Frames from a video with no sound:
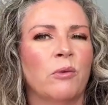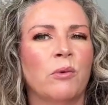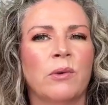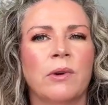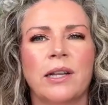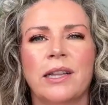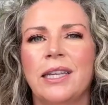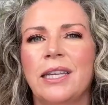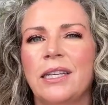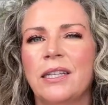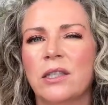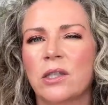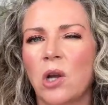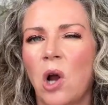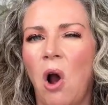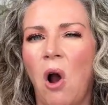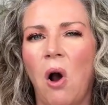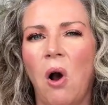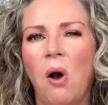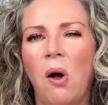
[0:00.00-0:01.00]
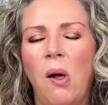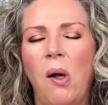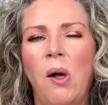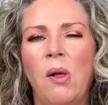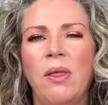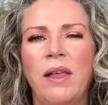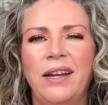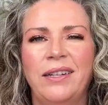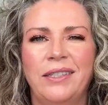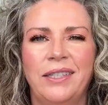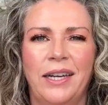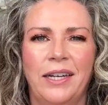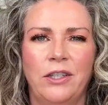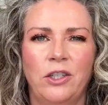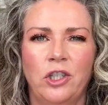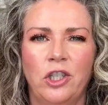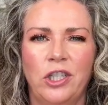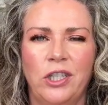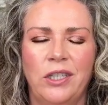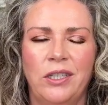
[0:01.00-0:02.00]
release all that
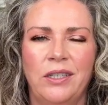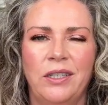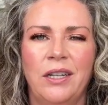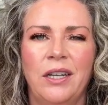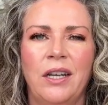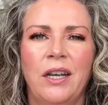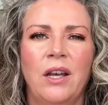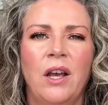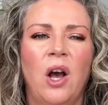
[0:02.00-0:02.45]
tension,